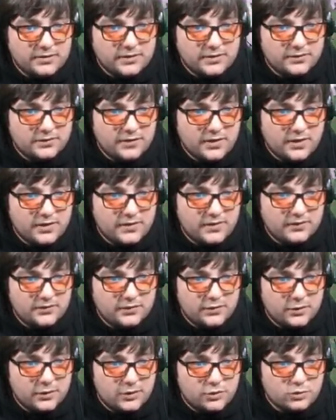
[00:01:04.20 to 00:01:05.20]
there's these
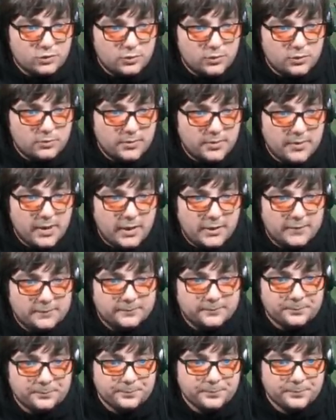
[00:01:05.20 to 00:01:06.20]
Dark Cherubimon.
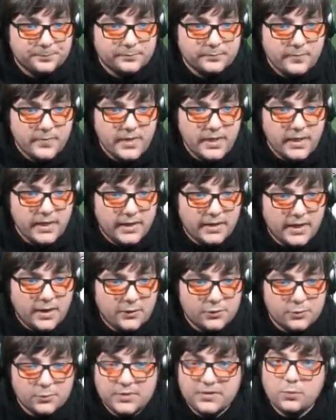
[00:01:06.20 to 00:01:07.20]
And now
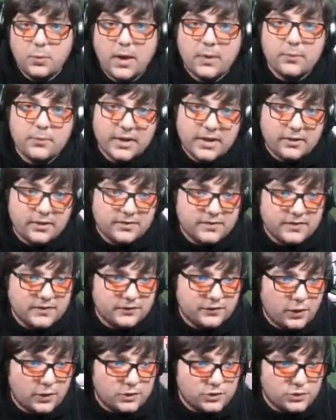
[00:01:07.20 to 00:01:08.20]
the reason why we're here at these
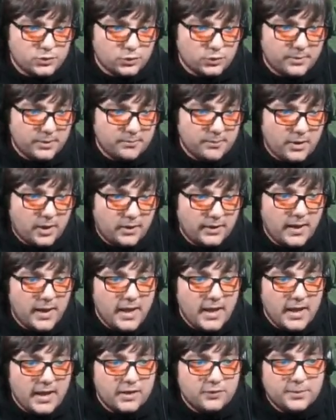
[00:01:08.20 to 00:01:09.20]
Dark Cherubimon
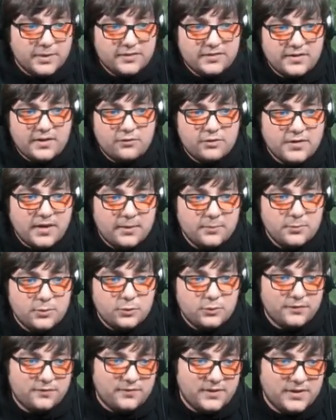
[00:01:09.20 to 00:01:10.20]
is because every time you
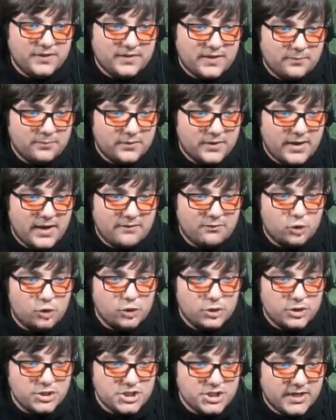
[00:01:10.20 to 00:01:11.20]
defeat them, they have a
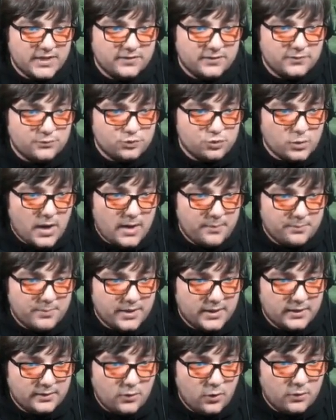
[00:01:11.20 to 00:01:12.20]
good chance of
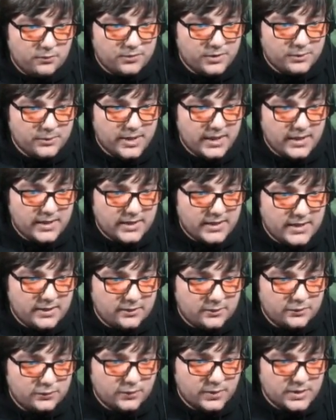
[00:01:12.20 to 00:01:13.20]
dropping. Hopefully we get it
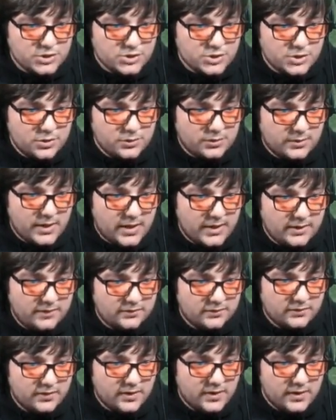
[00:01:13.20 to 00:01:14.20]
here so I can show you
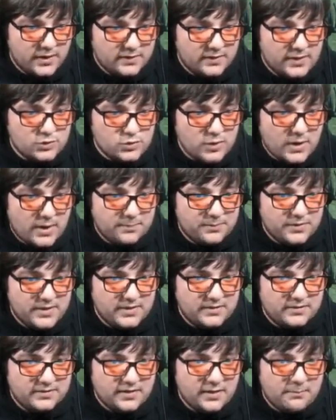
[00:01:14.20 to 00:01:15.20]
guys. They drop
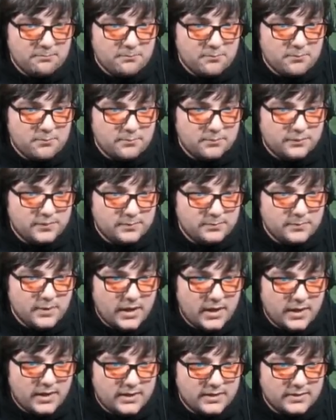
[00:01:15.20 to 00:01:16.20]
these
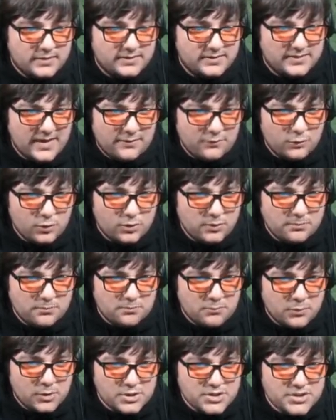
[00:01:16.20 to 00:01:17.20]
Devil
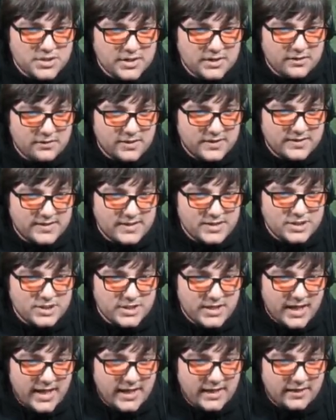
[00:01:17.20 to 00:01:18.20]
Mercenary
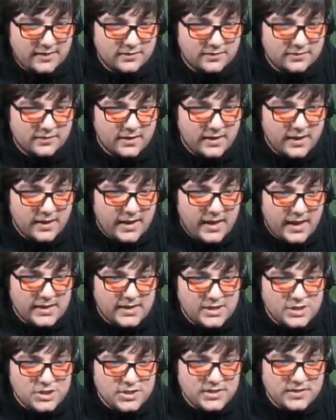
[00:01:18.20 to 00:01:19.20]
Digi-Eggs. And
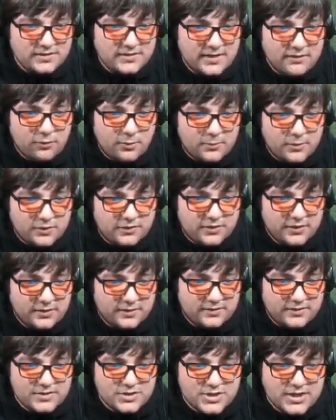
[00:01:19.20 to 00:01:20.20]
each of these Devil
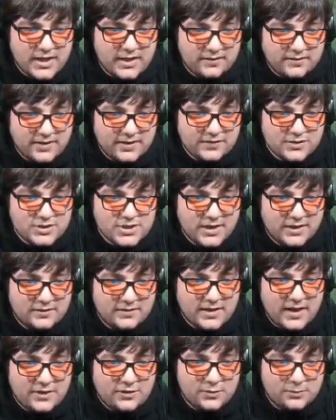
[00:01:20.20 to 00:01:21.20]
Mercenary Digi-Eggs has a chance
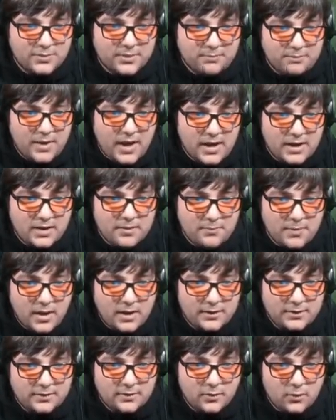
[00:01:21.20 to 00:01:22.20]
to either be
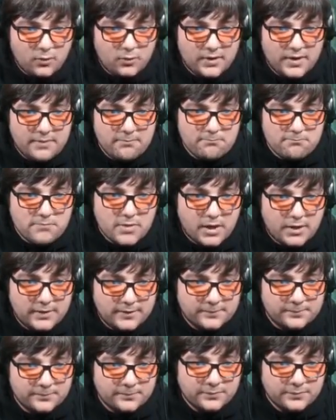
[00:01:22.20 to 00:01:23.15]
Bakamon or Impmon.